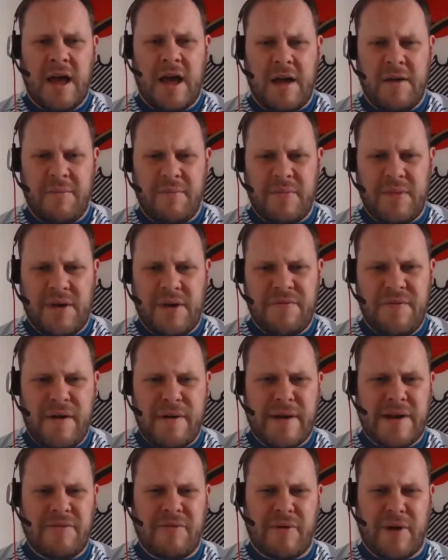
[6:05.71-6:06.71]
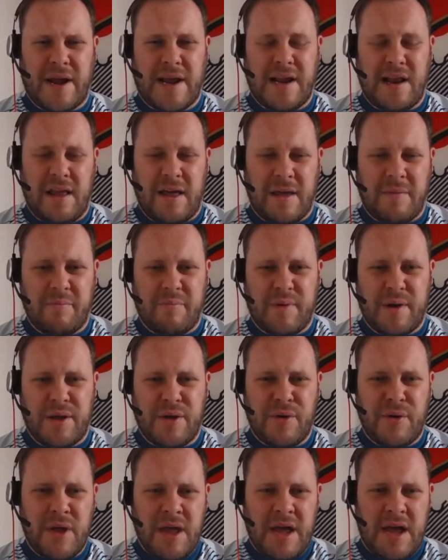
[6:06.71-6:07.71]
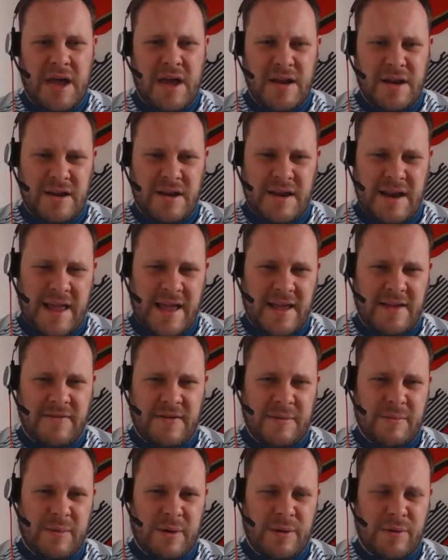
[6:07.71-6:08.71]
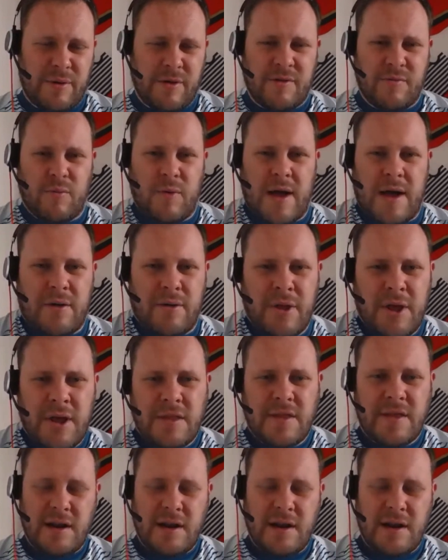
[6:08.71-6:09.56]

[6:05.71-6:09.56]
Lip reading: a very, very light blue, and navy blue as well.